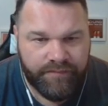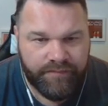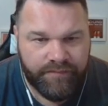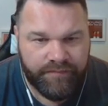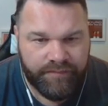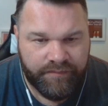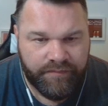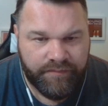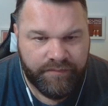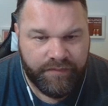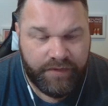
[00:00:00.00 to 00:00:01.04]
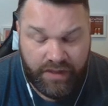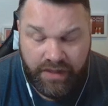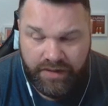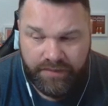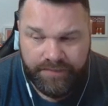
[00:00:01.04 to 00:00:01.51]

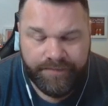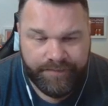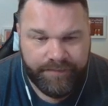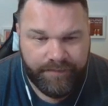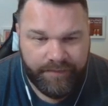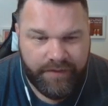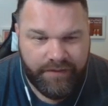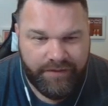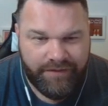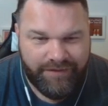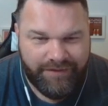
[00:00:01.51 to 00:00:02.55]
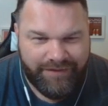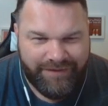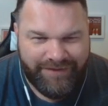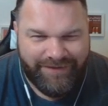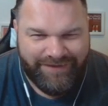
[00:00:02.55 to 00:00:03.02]

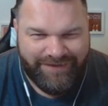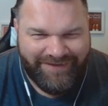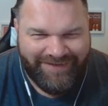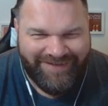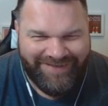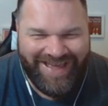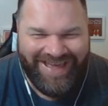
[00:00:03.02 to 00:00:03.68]
[no speech]